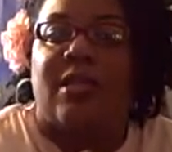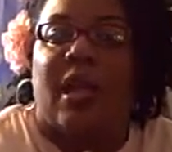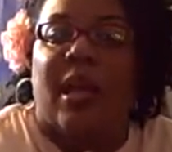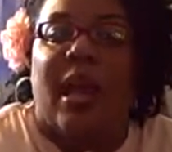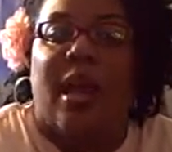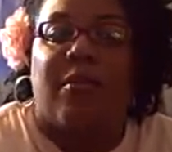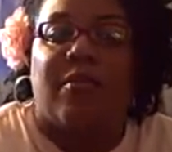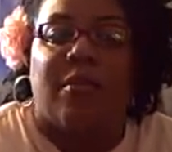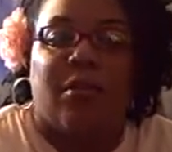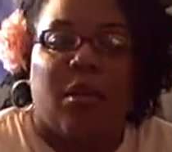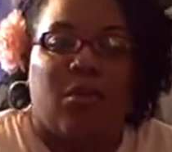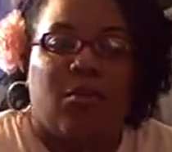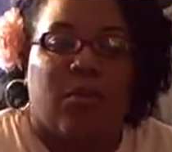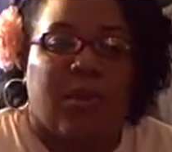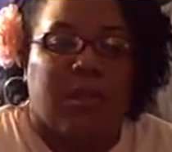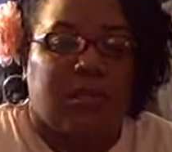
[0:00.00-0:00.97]
Like I have
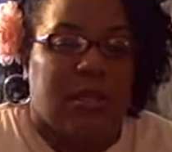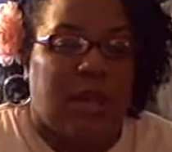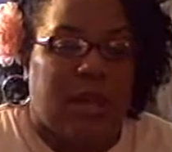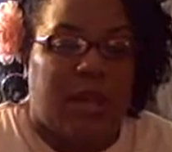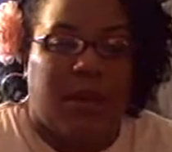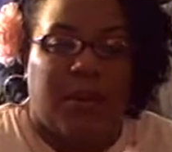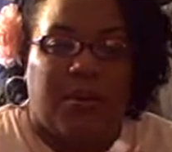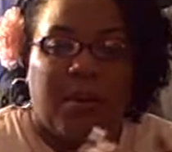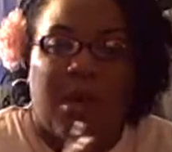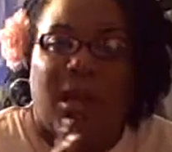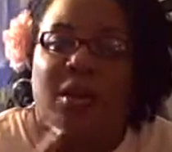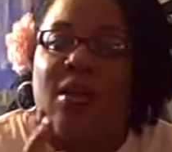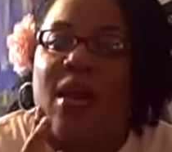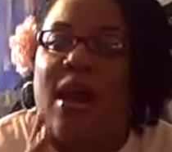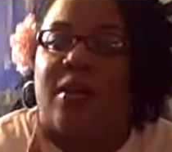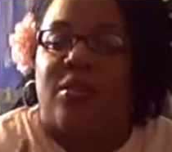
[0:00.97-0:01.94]
another one that's like a,
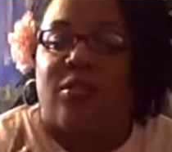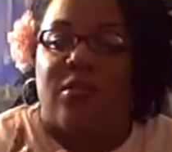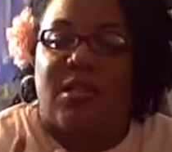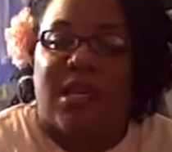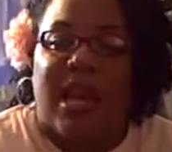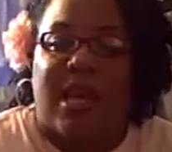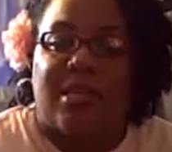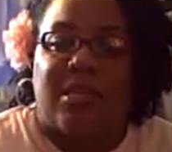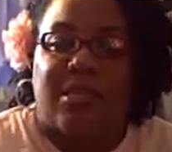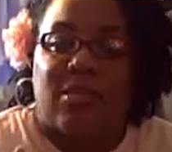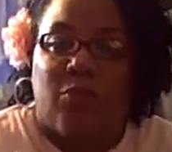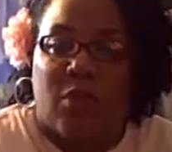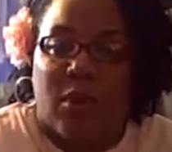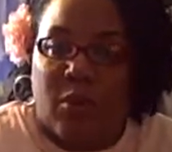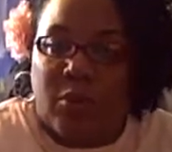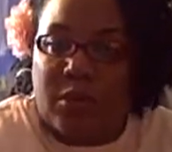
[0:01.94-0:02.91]
you know how you see 18
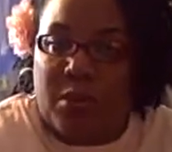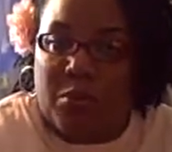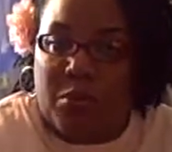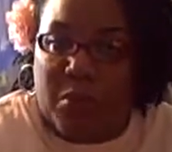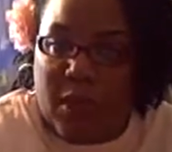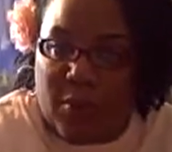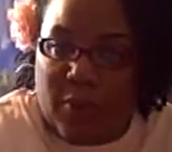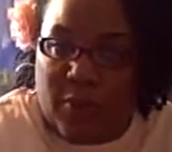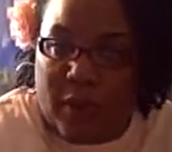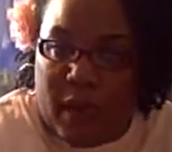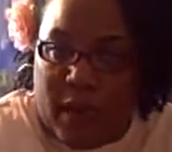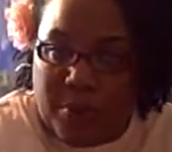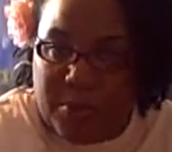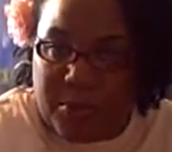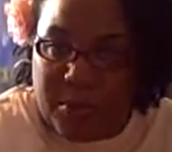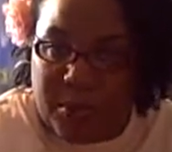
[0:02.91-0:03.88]
wheeler with the mud
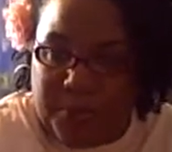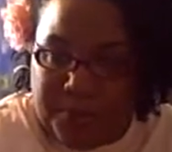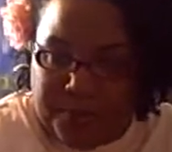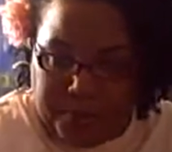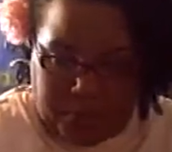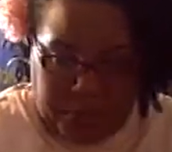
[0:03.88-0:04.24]
flaps? Yeah.